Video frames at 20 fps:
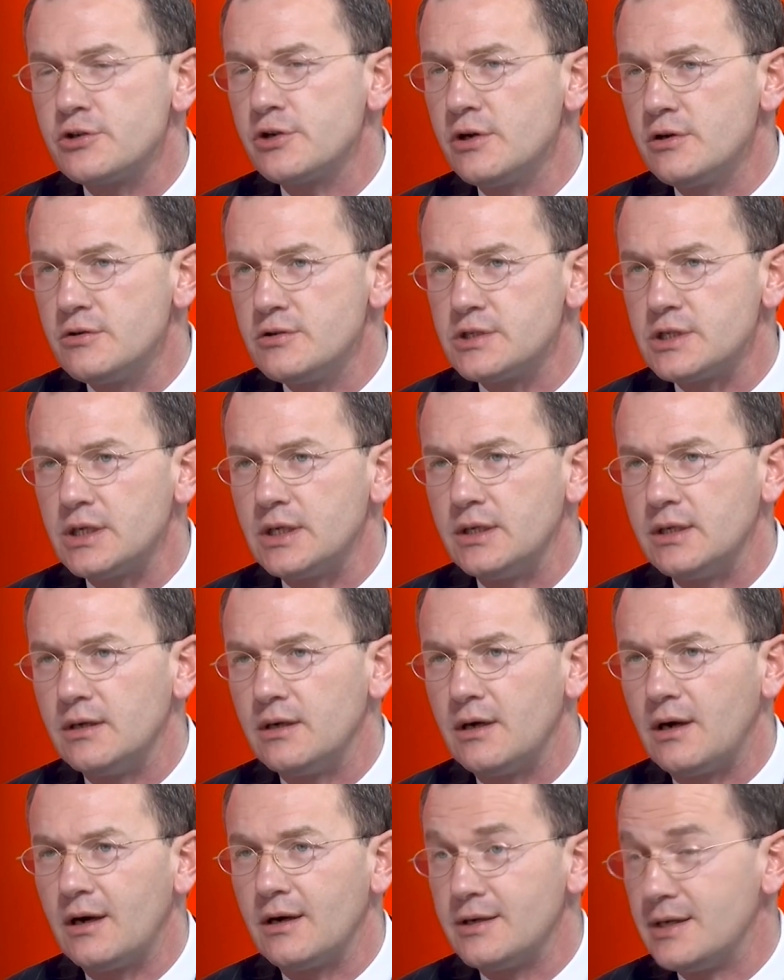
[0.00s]
chosen
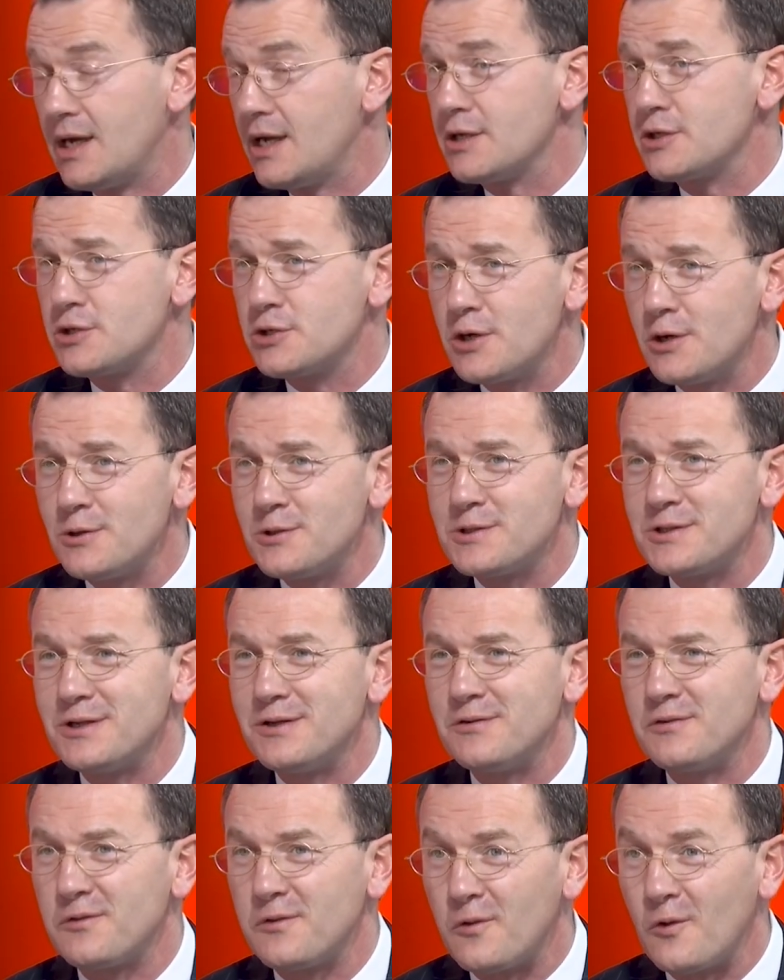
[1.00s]
are not
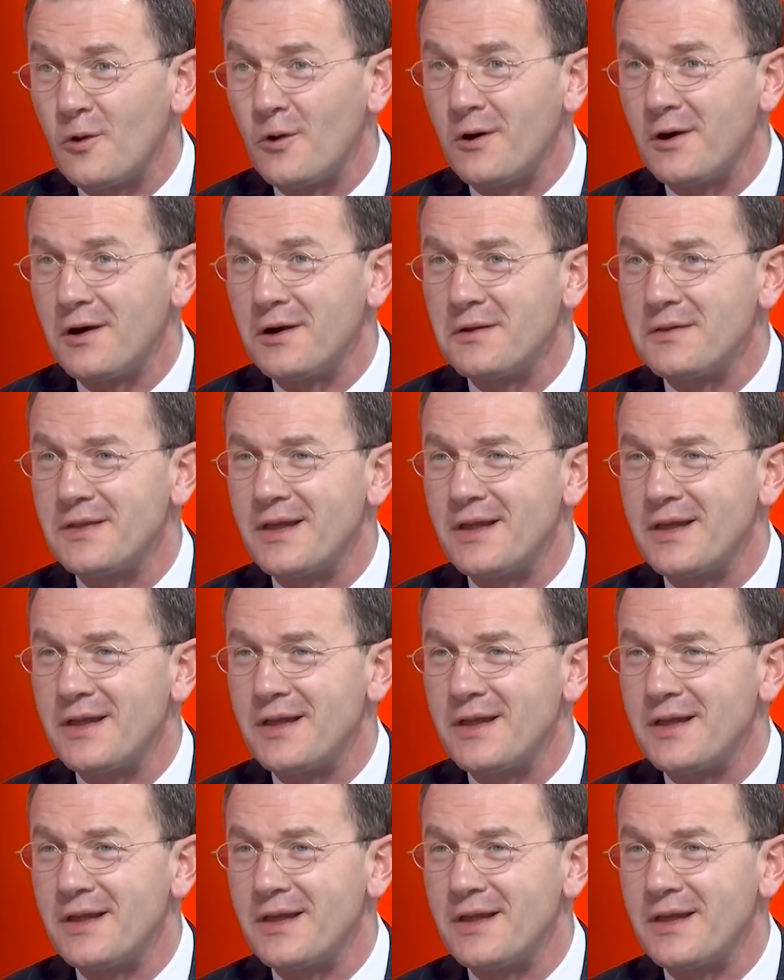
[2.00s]
chosen for